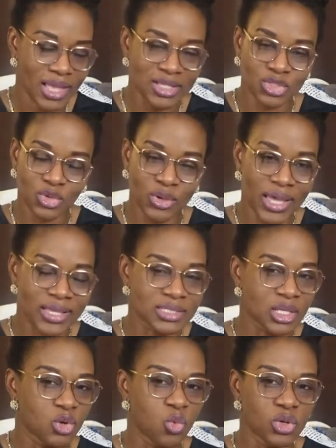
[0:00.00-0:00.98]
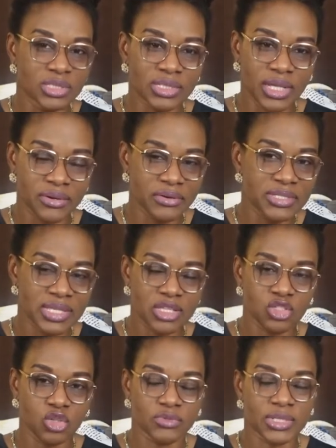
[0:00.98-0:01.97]
So guys, it was the
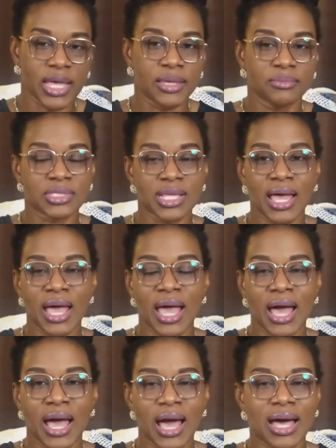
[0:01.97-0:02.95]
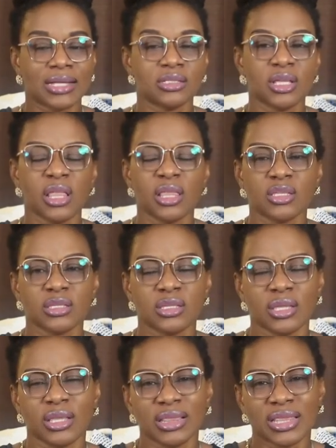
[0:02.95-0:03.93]
craziest of times, and
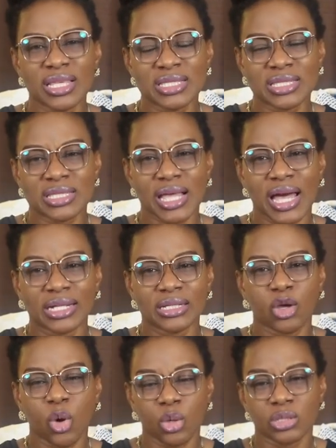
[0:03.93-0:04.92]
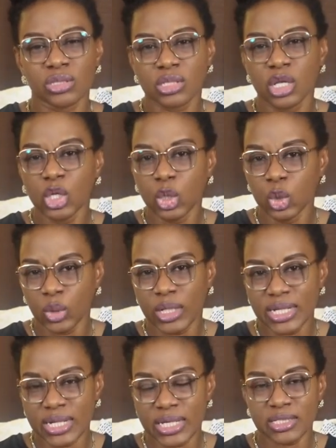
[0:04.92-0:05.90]
this can cause
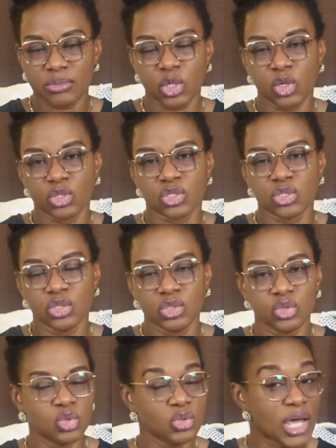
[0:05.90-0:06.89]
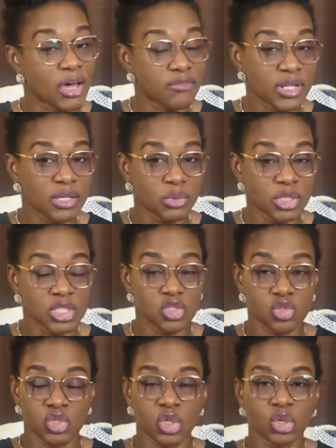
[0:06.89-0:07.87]
loneliness because you don't have anybody
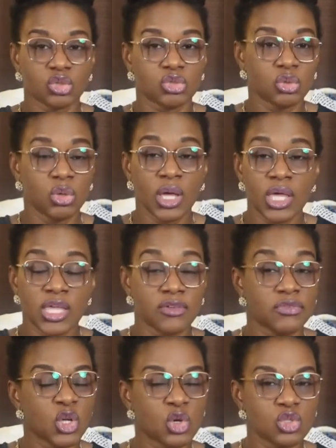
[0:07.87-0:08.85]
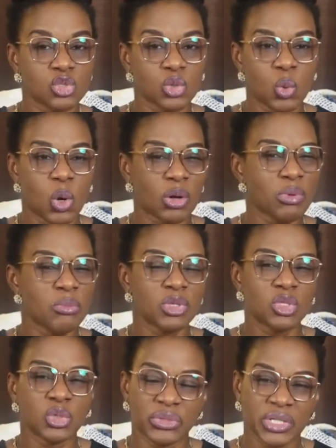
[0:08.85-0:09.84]
to talk to. If he goes to work, maybe
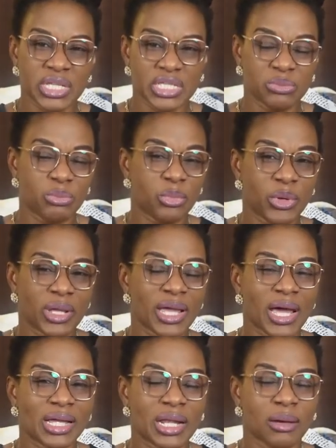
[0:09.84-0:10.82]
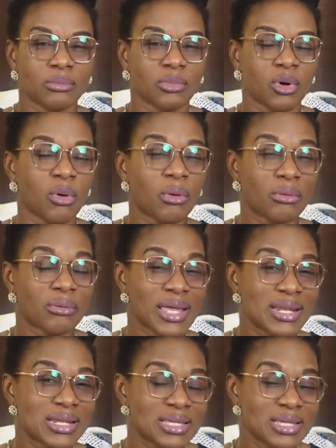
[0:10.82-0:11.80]
during his break, and I'm
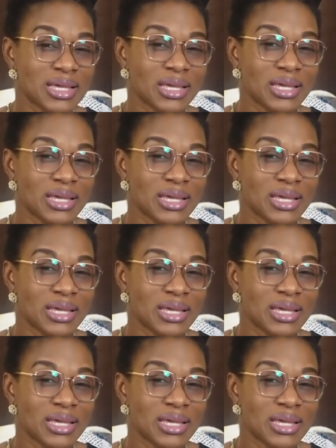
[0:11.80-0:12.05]
already,